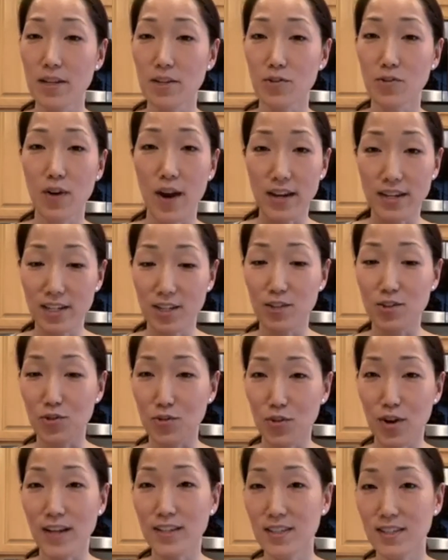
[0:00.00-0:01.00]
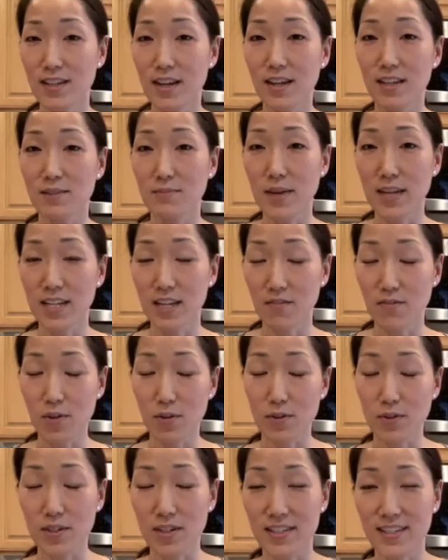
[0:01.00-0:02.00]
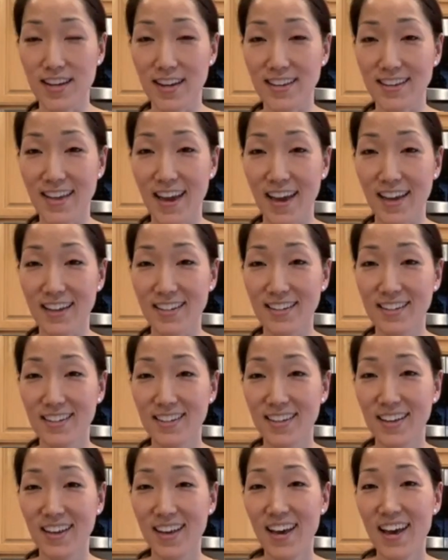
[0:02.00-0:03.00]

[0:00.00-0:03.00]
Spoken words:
and try to address as many of those as I can.